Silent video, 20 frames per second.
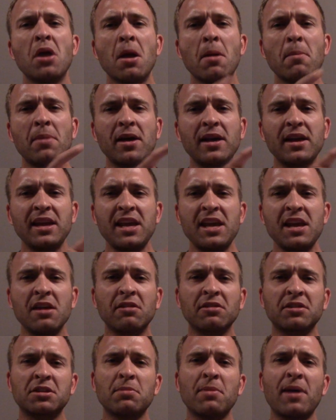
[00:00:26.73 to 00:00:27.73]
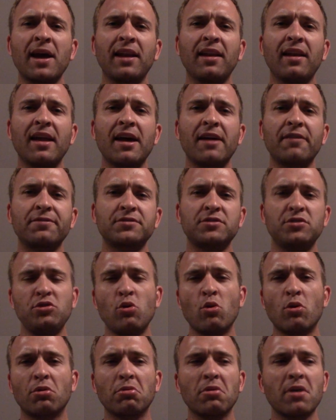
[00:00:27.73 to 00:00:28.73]
but here to my left,
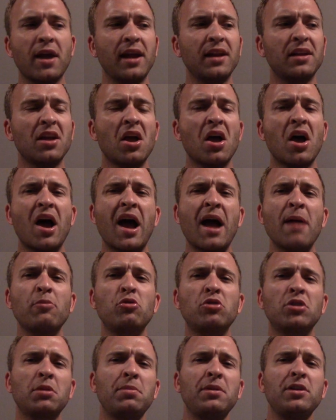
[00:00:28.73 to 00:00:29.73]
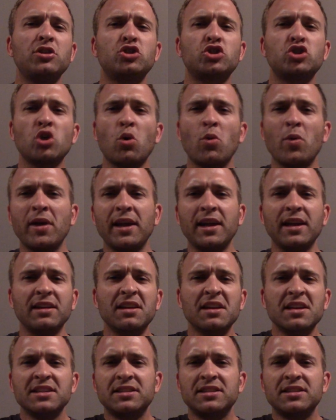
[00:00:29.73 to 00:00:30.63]
your right, I'm going to be showing